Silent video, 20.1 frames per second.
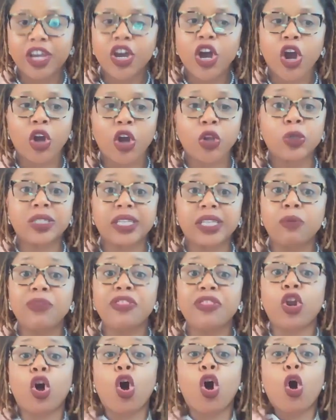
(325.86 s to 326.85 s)
Are you someone
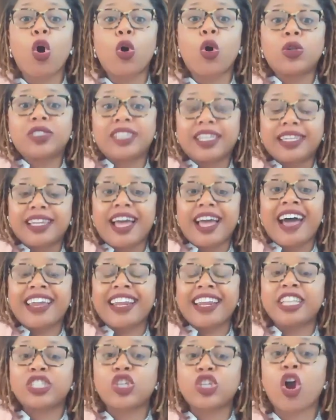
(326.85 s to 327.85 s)
that holds a lot
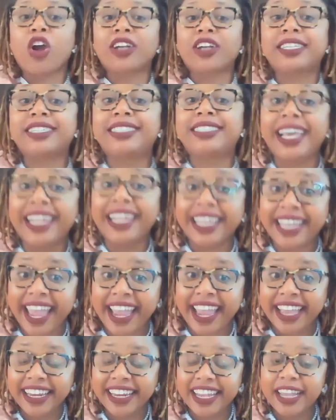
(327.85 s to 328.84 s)
and it's hard to
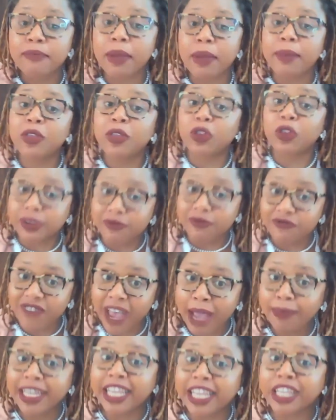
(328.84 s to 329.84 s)
delegate? Maybe there's some
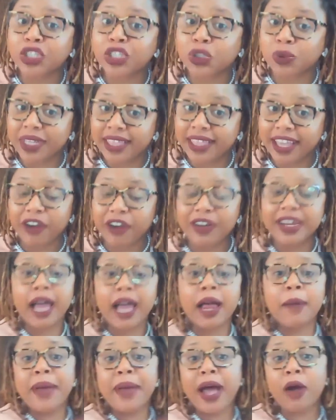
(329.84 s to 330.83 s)
family history there
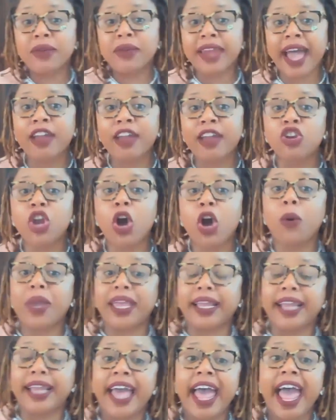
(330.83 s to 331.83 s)
about not
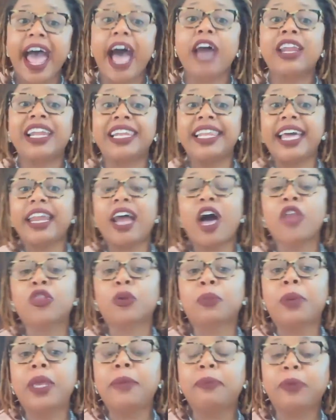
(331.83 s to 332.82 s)
knowing how to let other
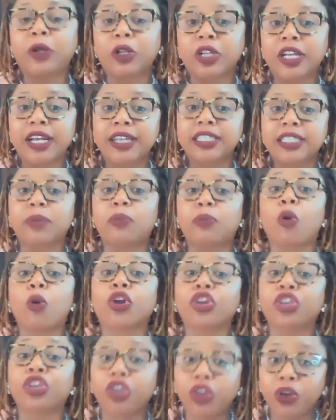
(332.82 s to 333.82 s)
people support
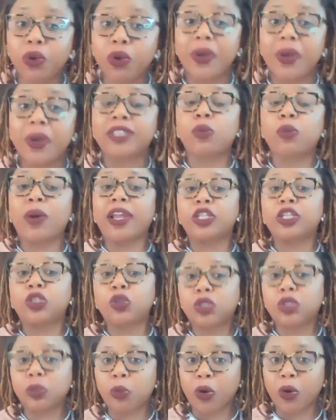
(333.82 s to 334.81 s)
you as well as you
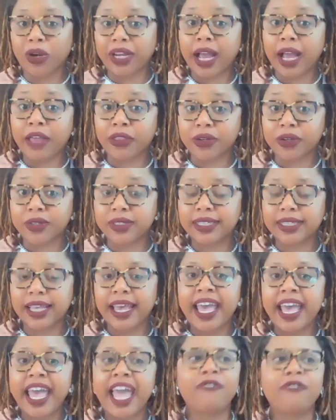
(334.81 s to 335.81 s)
supporting others.
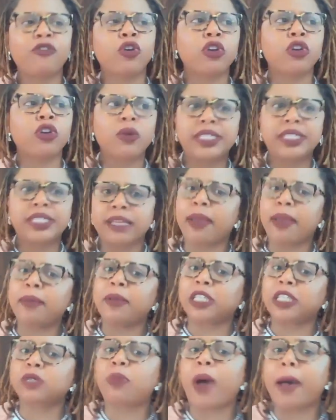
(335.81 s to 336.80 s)
If you're noticing maybe
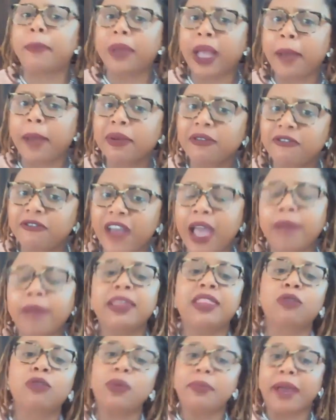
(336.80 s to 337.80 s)
it's popping up in family,
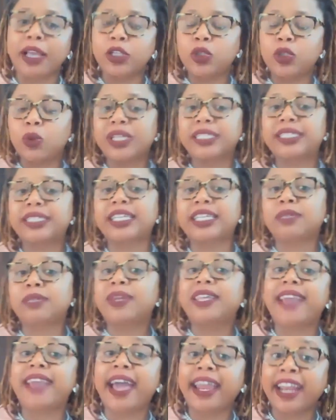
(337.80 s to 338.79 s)
then we might do an assessment
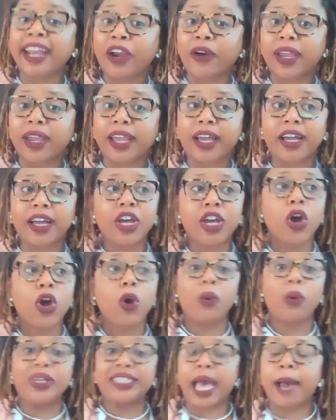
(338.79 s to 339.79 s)
in that area.
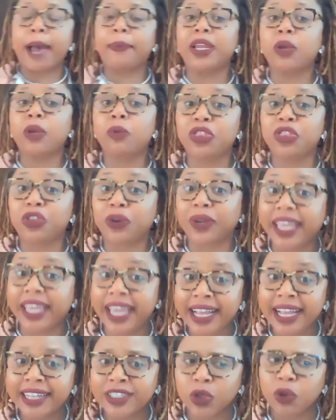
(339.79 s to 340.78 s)
What's happening with your
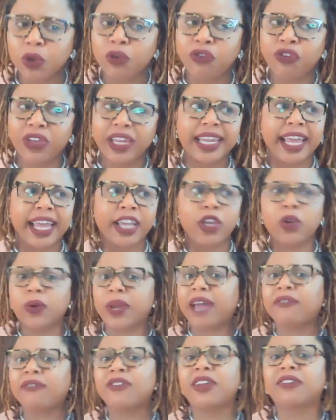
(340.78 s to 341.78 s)
kids? Are you feeling like you don't
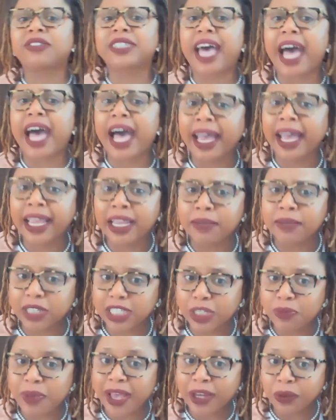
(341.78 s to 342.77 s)
have enough time to
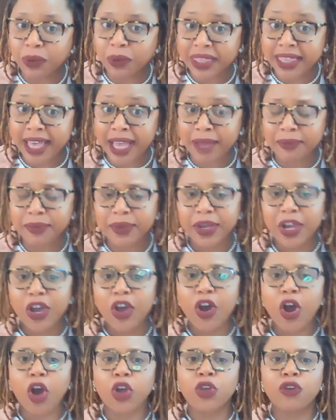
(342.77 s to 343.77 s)
spend with them?
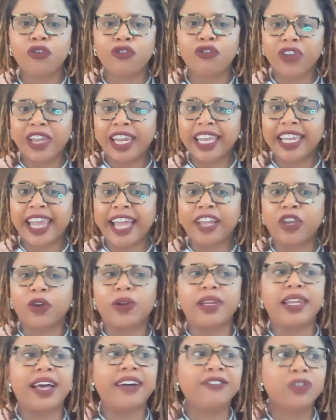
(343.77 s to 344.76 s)
Are you feeling like your
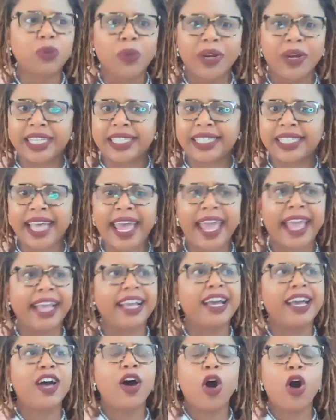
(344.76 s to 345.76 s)
loved one is
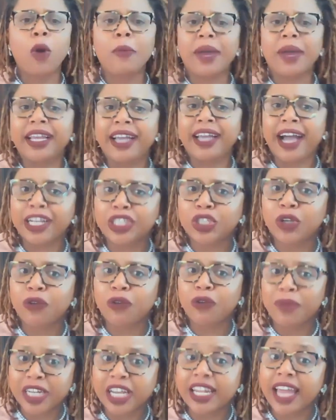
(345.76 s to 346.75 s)
saying, oh my gosh, you've
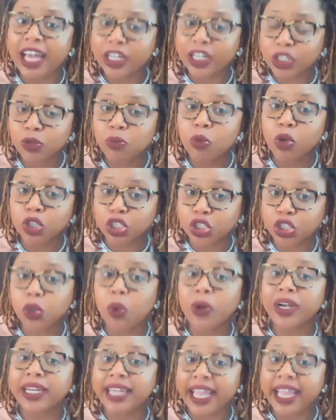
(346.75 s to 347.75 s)
been a lot more
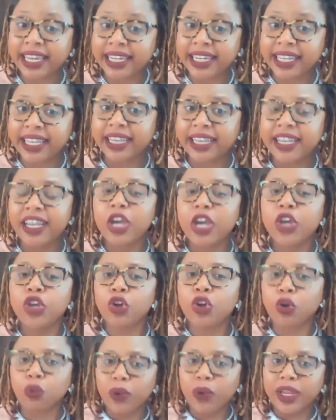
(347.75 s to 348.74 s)
short lately?
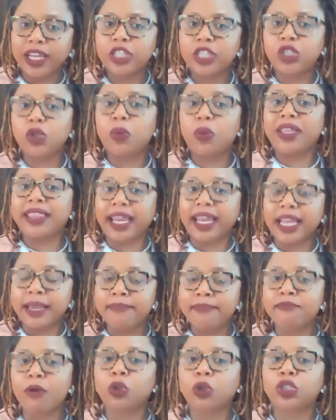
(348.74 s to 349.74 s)
Really doing that
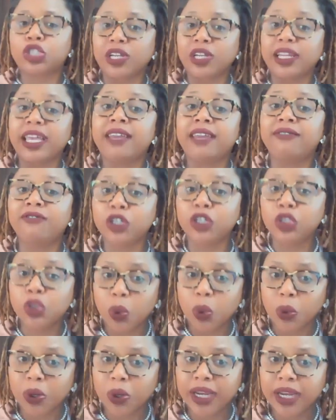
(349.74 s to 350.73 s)
emotional
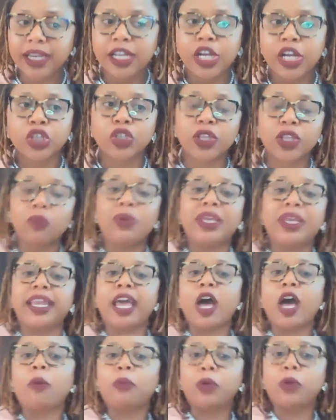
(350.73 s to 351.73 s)
inventory so that we can
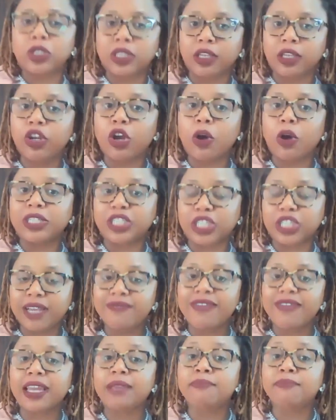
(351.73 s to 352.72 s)
help you, achieve
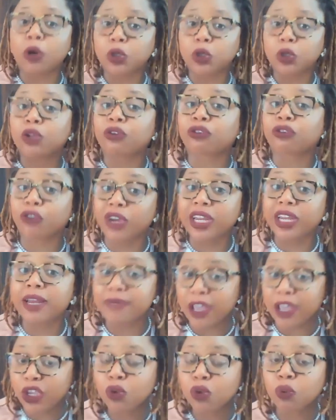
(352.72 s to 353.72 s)
that emotional freedom
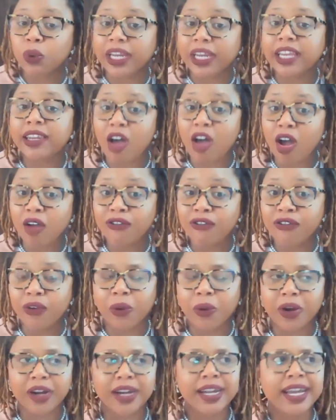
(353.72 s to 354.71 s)
that you really long
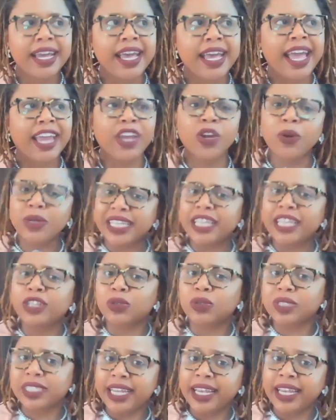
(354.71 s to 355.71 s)
for. It's
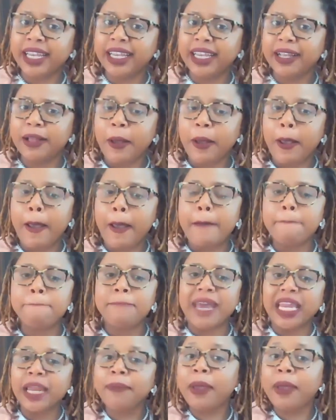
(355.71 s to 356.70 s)
interesting.
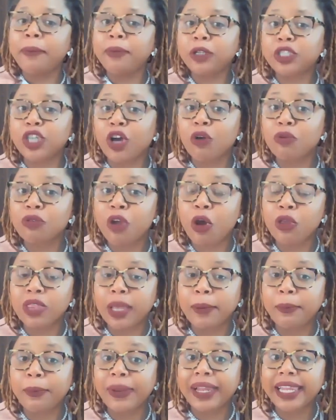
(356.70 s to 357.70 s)
Many people don't know
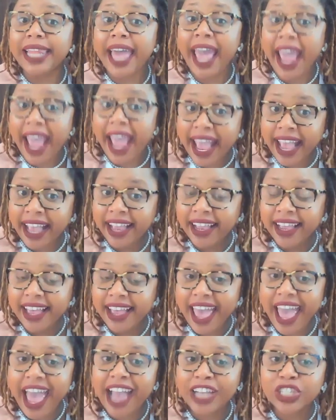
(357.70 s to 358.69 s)
that play
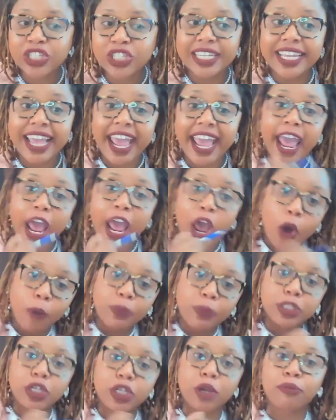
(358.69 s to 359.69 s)
actually
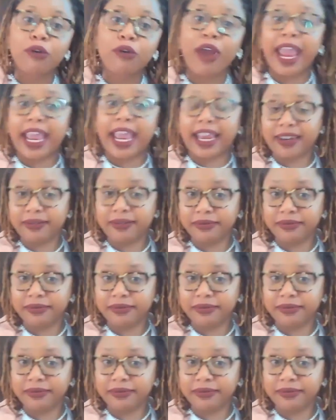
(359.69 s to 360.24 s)
helps your brain.